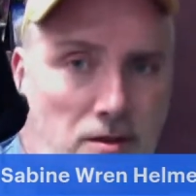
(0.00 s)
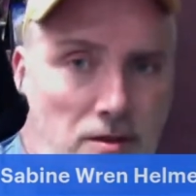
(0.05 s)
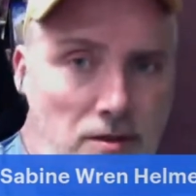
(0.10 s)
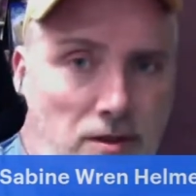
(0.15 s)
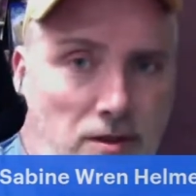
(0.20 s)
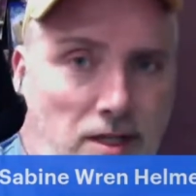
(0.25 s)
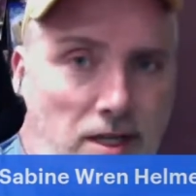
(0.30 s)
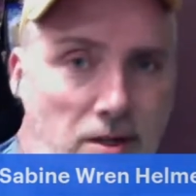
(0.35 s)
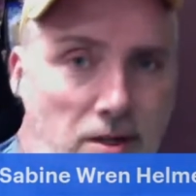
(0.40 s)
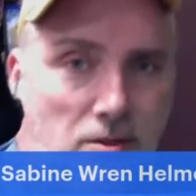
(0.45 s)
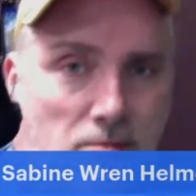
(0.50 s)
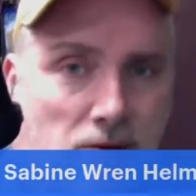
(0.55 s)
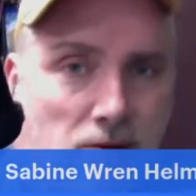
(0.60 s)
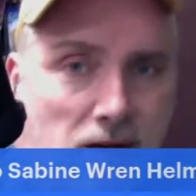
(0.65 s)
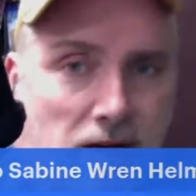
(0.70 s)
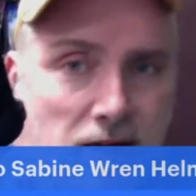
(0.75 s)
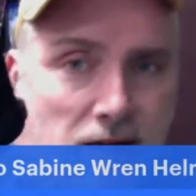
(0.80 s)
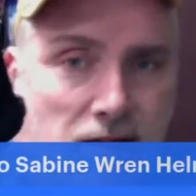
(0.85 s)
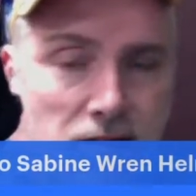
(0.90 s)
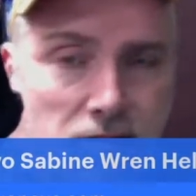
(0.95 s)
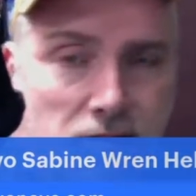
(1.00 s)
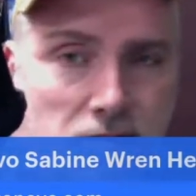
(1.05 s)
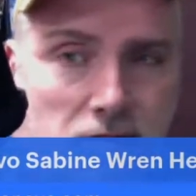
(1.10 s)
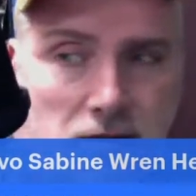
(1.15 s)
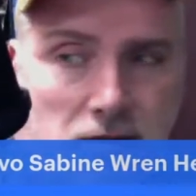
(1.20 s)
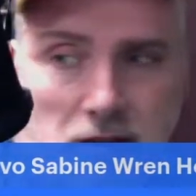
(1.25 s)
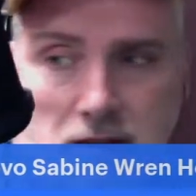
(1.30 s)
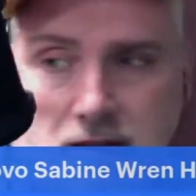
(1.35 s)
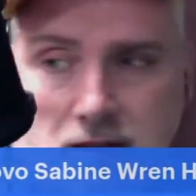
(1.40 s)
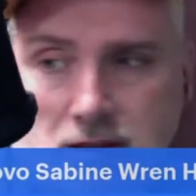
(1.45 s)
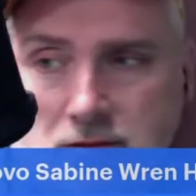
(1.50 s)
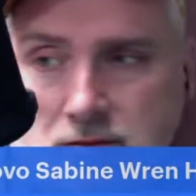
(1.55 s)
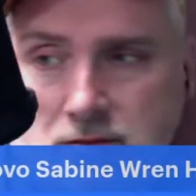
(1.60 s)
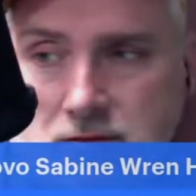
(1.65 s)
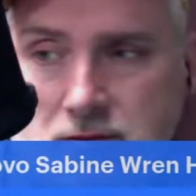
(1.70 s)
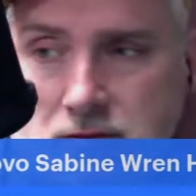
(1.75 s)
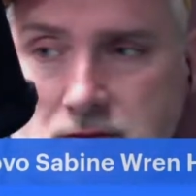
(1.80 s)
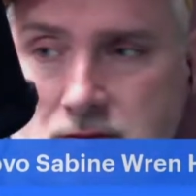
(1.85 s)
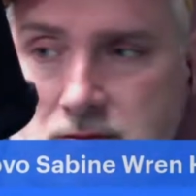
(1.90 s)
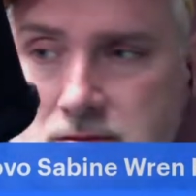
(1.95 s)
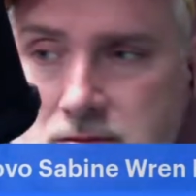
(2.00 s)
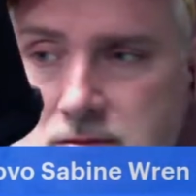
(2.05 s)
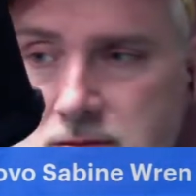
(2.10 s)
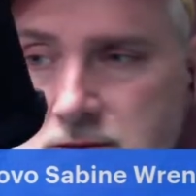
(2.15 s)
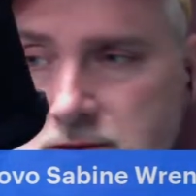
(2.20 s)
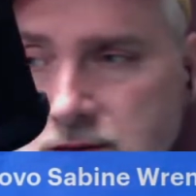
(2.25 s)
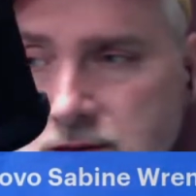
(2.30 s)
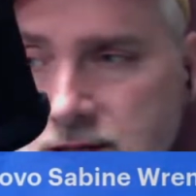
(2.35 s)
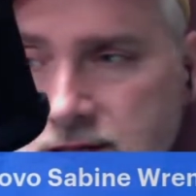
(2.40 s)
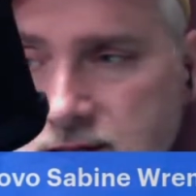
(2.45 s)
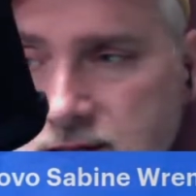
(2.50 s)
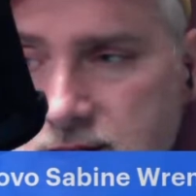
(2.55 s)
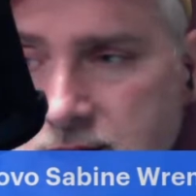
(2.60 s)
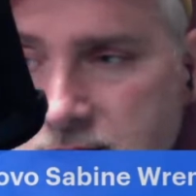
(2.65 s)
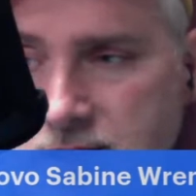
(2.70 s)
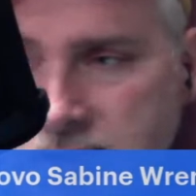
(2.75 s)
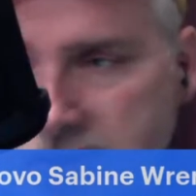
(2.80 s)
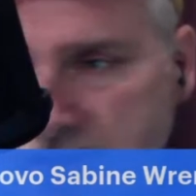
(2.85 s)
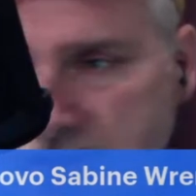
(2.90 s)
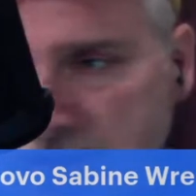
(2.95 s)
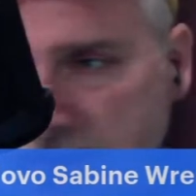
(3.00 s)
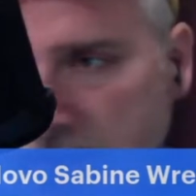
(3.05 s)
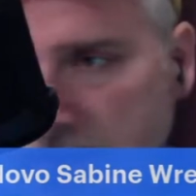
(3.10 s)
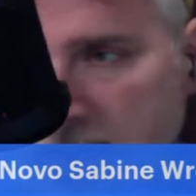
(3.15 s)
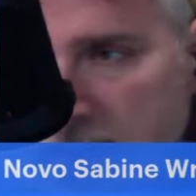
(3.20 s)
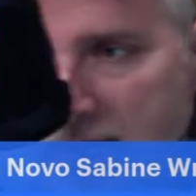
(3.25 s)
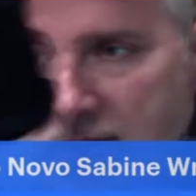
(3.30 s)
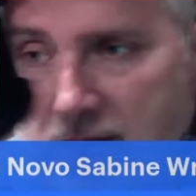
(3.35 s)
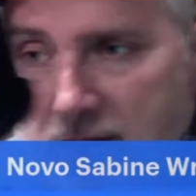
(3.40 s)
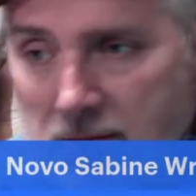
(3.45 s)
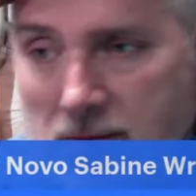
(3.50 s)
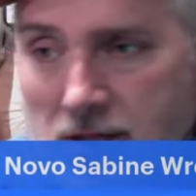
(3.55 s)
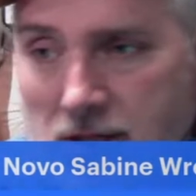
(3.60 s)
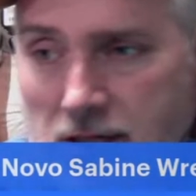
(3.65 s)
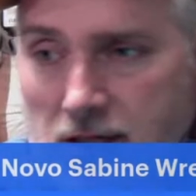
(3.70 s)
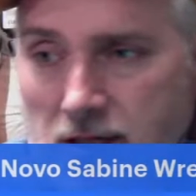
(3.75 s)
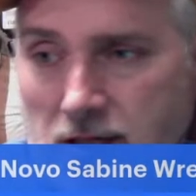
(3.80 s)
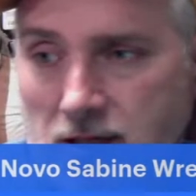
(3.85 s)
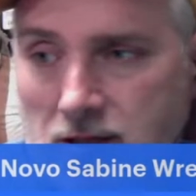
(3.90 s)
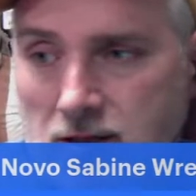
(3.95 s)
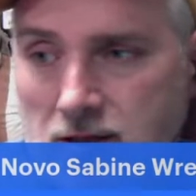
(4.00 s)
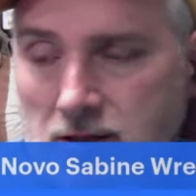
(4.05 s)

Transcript: they are my, you guys can't see them because of the mic,